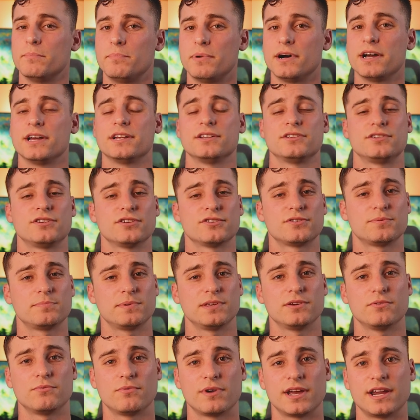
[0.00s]
But just
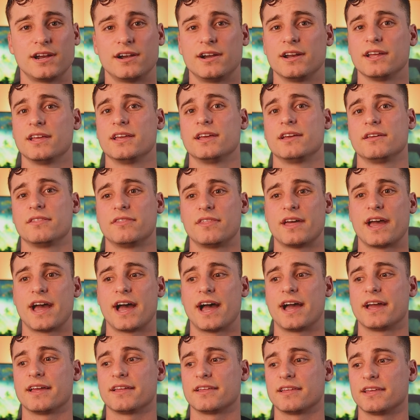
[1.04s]
be aware
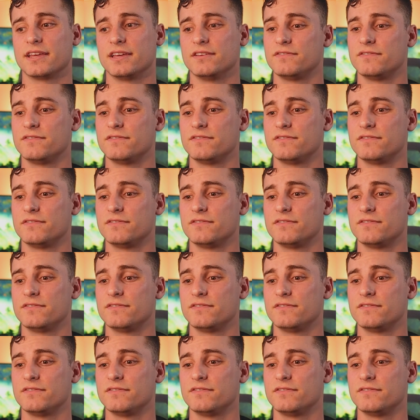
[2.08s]
that